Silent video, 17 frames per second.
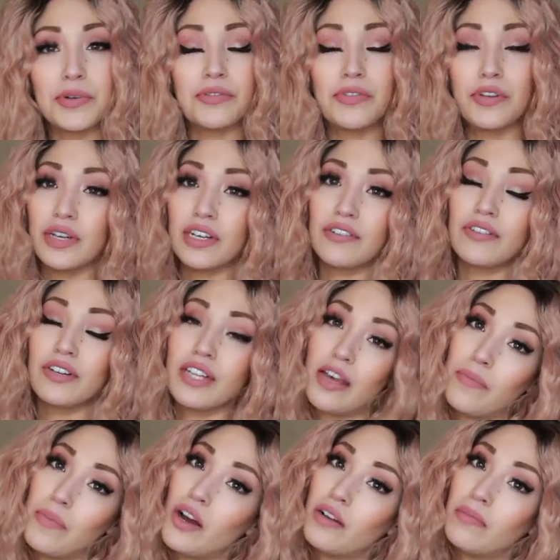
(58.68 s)
reviewing for
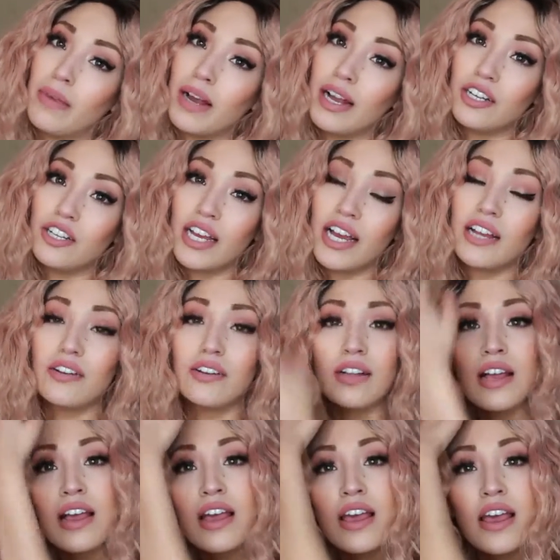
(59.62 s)
them on my
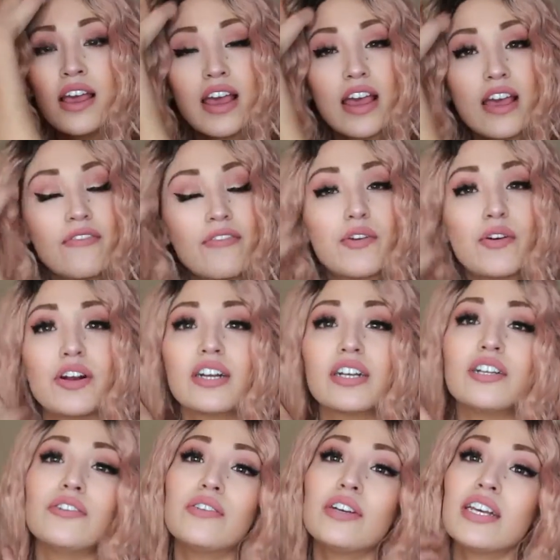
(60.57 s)
channel. If you are
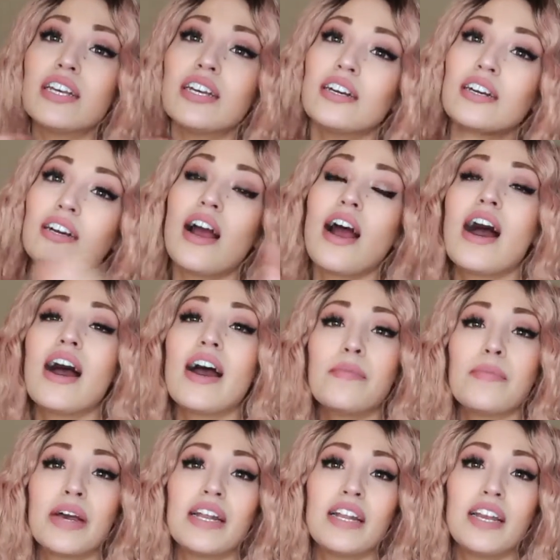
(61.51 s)
new here,
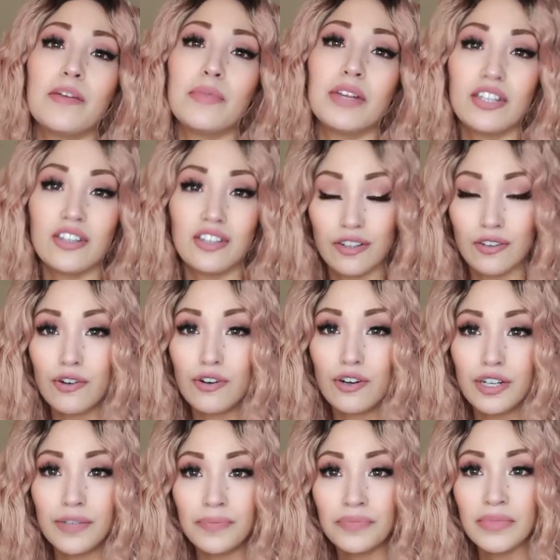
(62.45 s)
hi, my name is
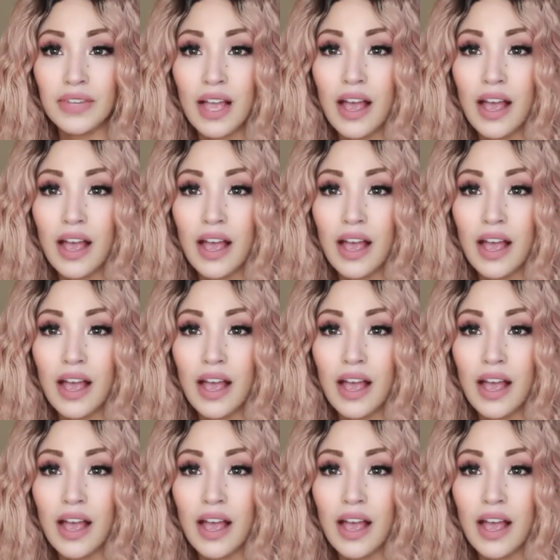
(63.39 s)
Nikole.